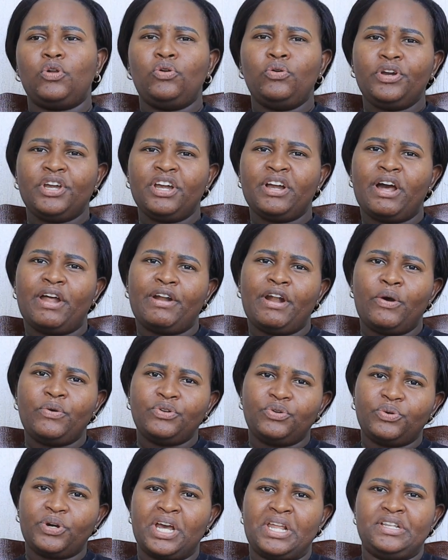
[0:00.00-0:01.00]
looking
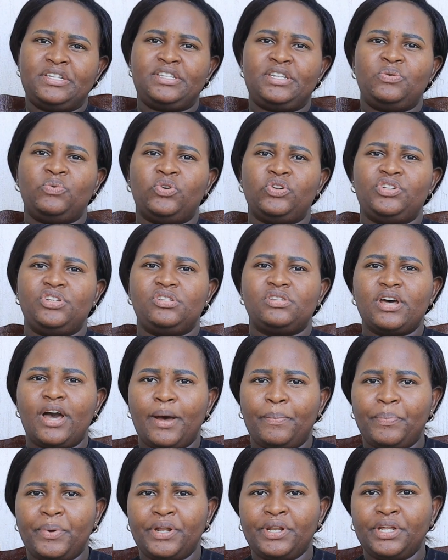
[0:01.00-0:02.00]
around, you can see what is
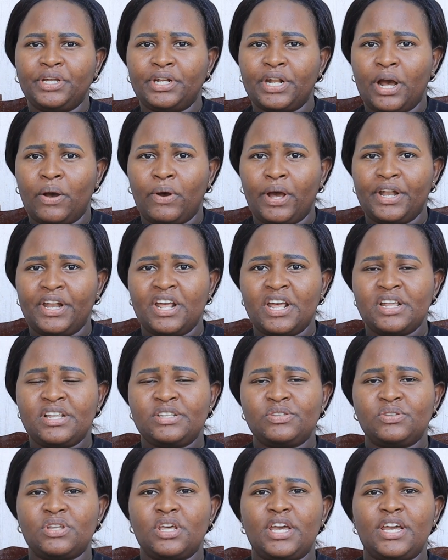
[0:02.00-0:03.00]
happening
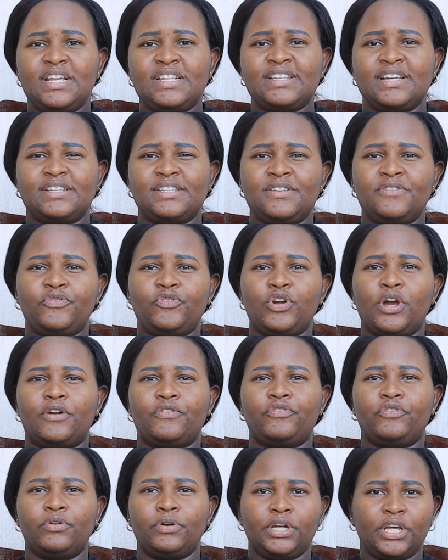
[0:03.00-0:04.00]
nowadays. It's as if we
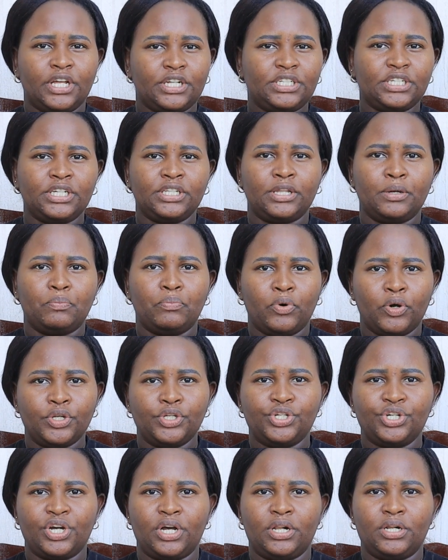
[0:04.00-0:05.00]
are forgetting the
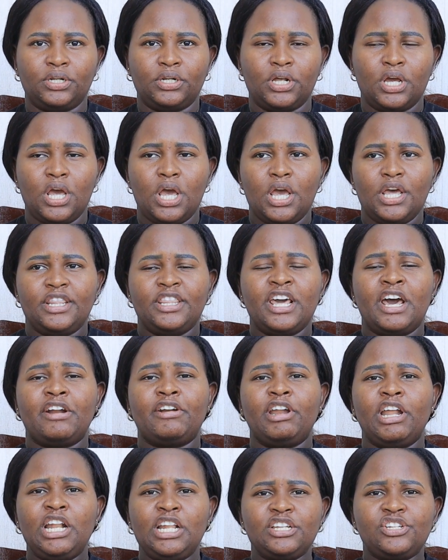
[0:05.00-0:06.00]
boy child. They
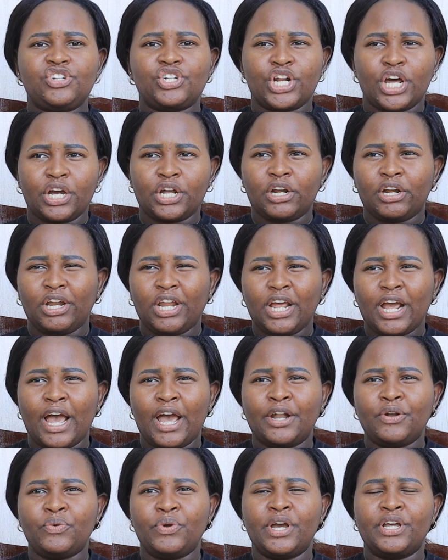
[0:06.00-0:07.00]
are really struggling,
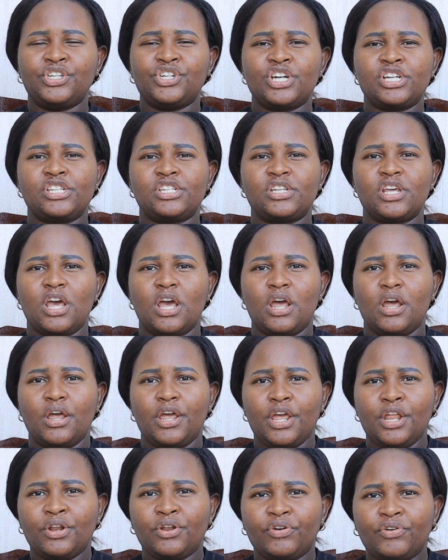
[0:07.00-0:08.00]
and we are just
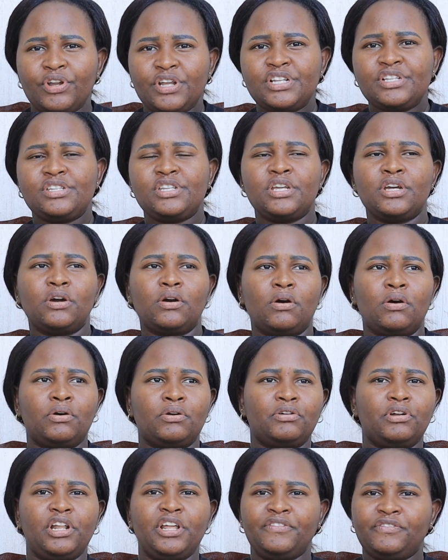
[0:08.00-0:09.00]
increasing
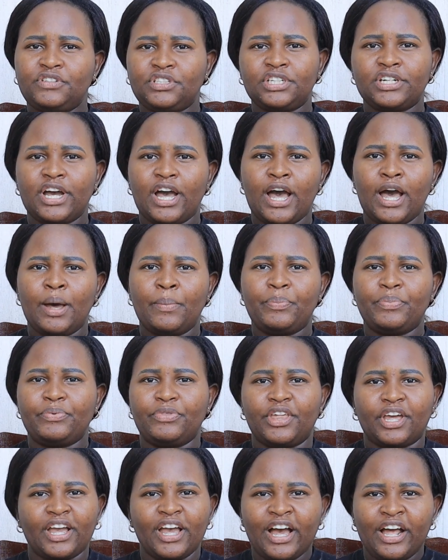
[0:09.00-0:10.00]
or lifting
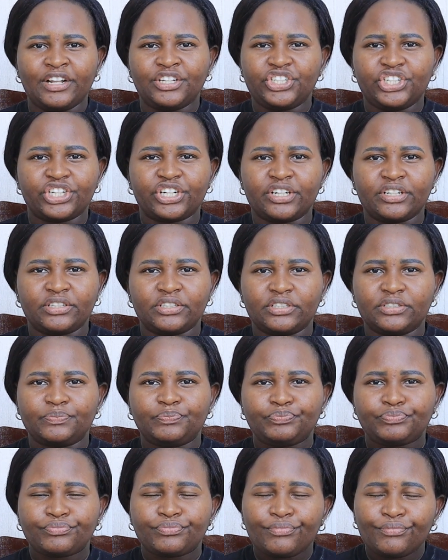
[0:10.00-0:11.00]
up the girl child.
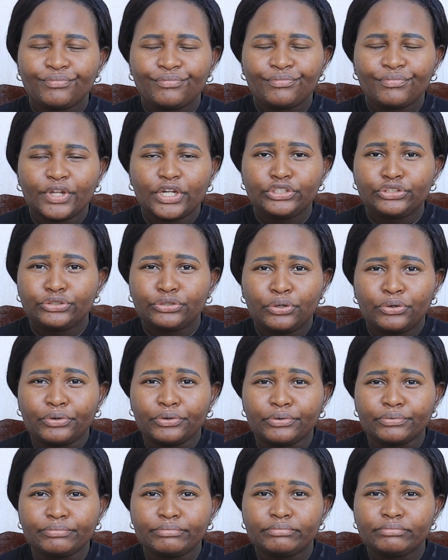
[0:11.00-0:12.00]

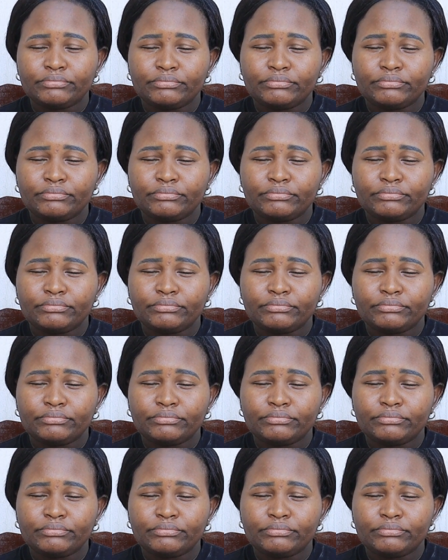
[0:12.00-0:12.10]
So